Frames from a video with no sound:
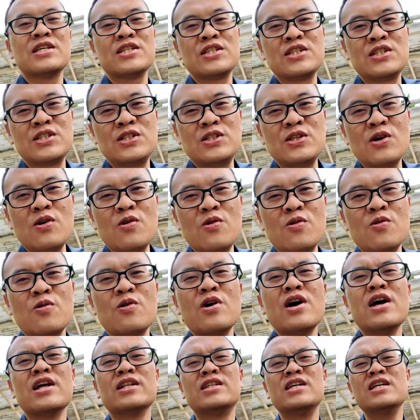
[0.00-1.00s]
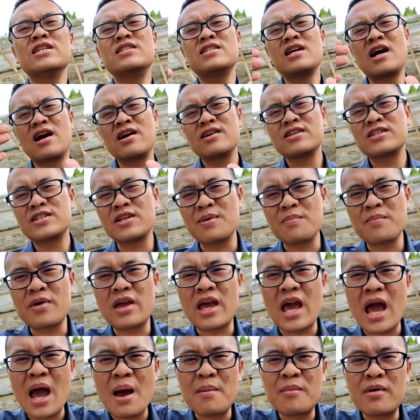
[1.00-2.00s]
So these are some
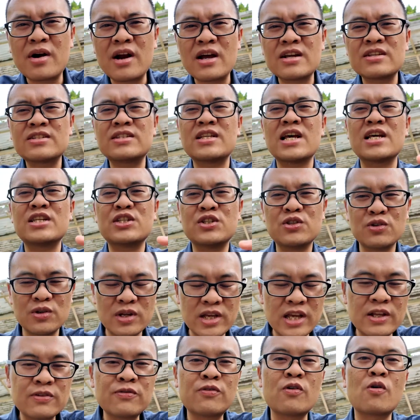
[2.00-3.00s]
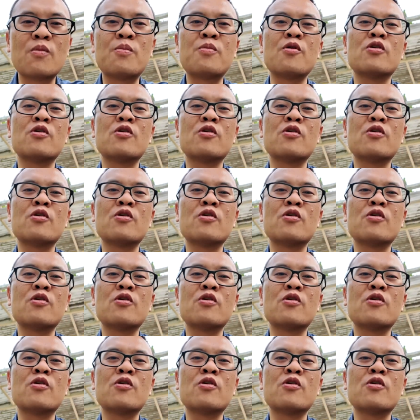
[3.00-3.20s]
cameras that you need for